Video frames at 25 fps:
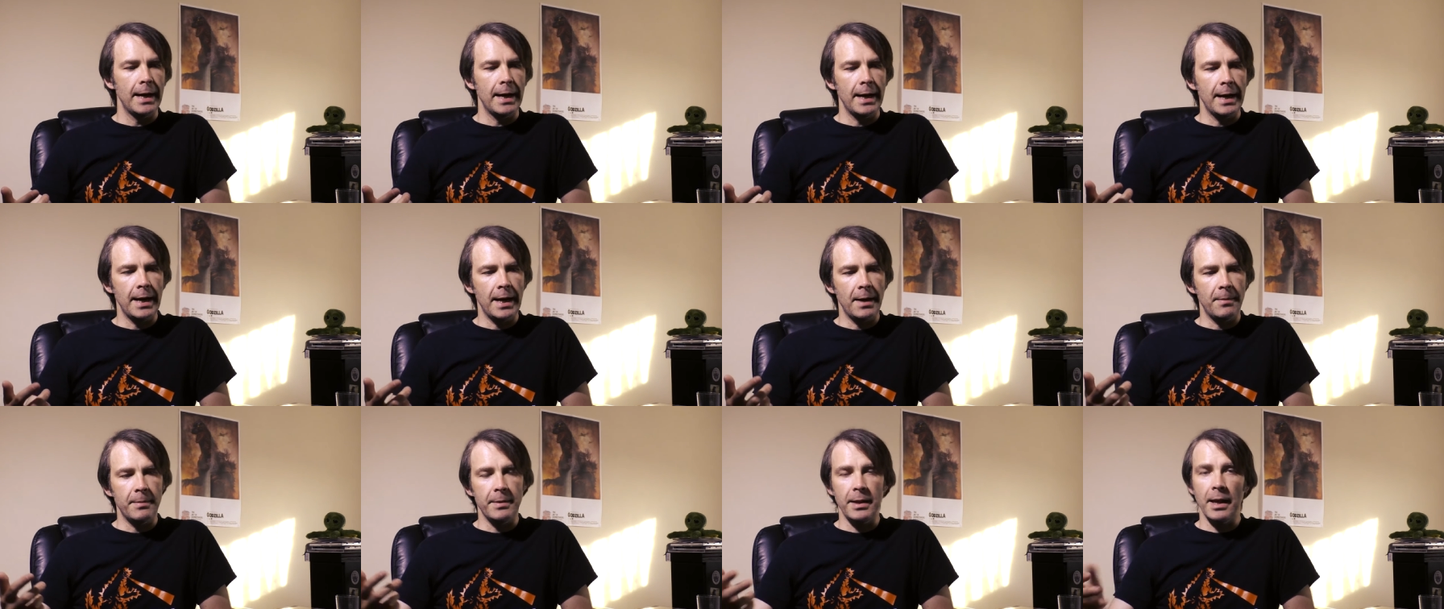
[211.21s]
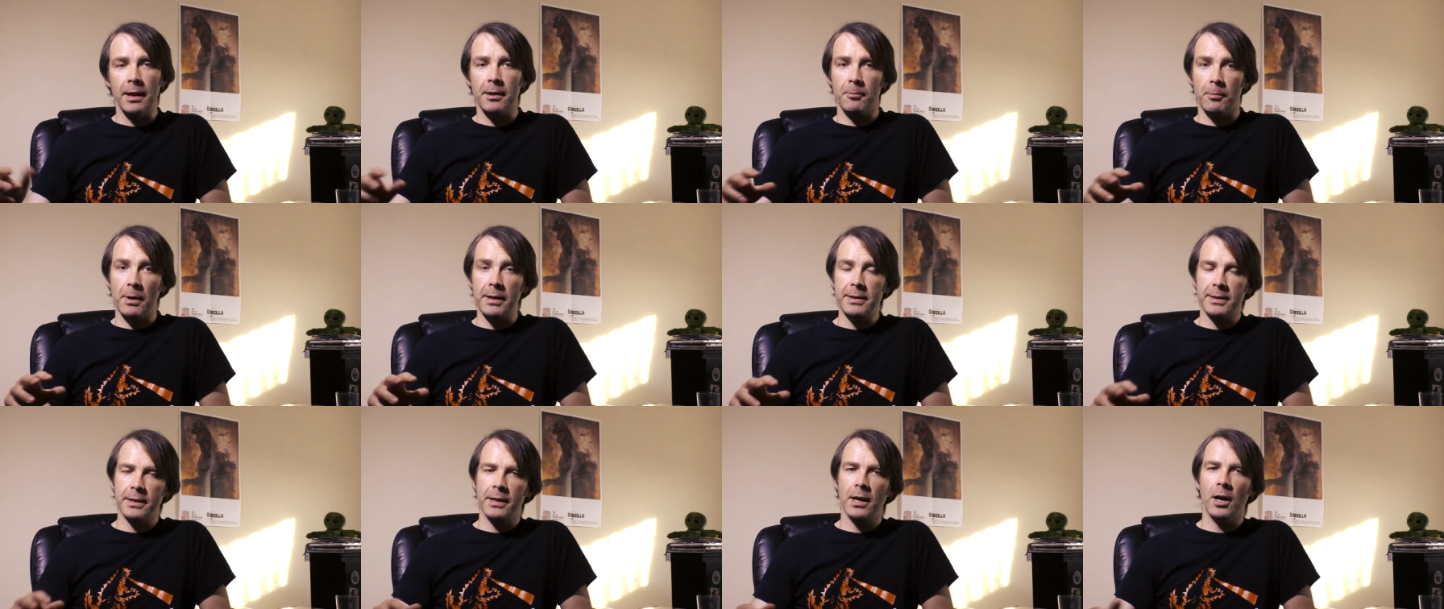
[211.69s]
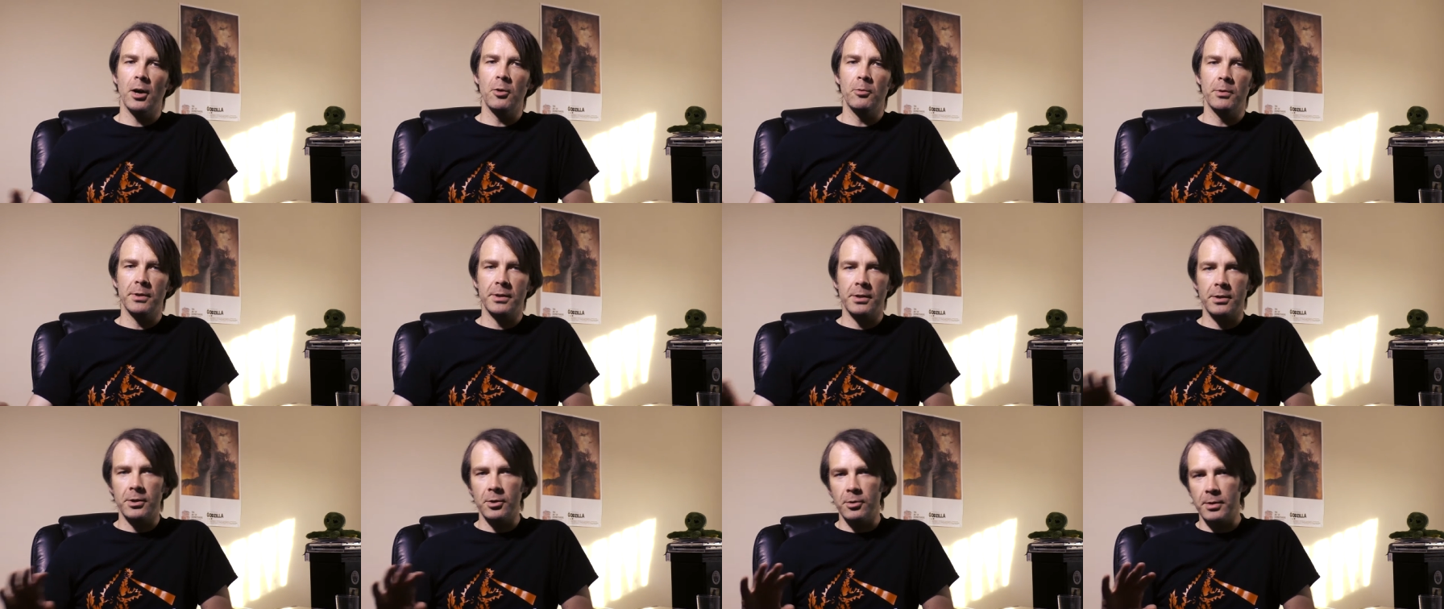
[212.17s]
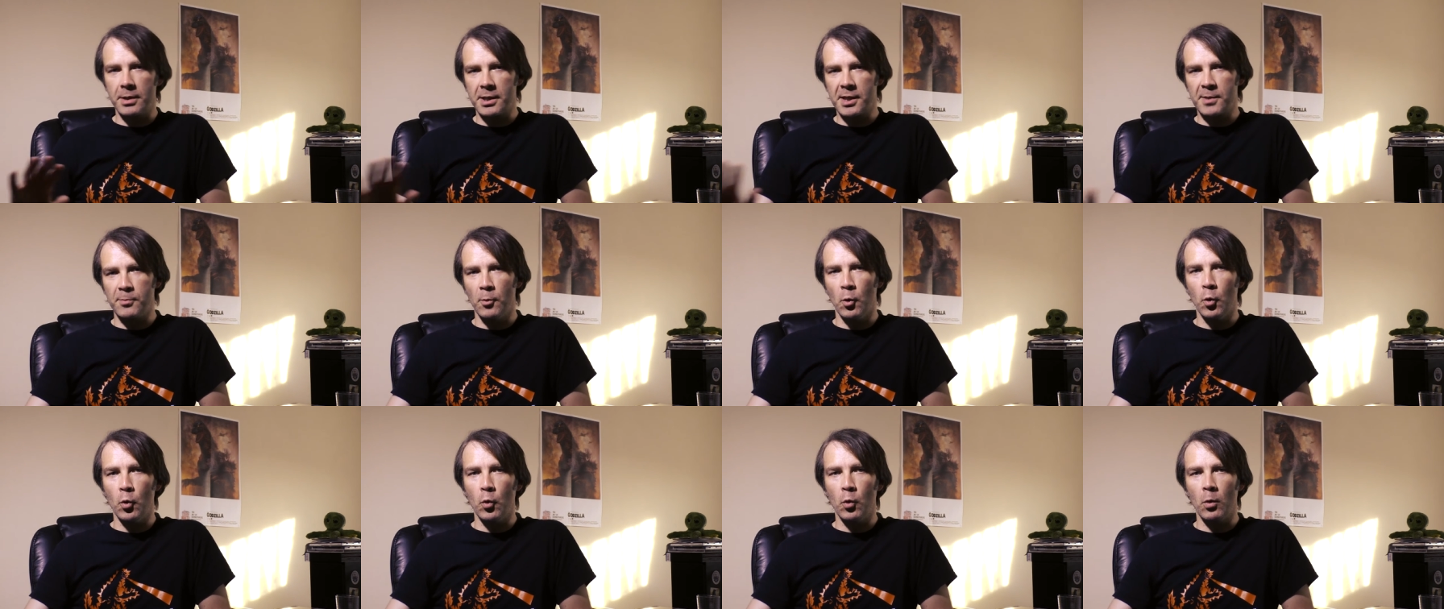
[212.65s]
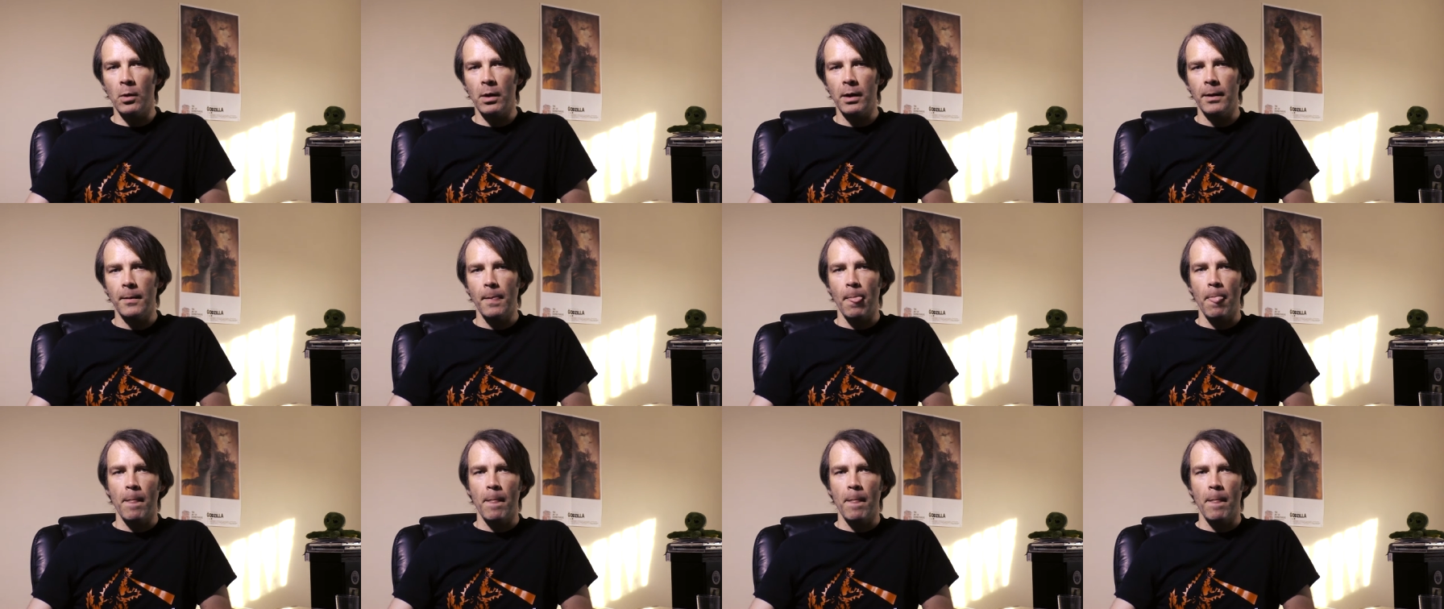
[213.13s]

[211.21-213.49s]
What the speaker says: The other way to go was to do a small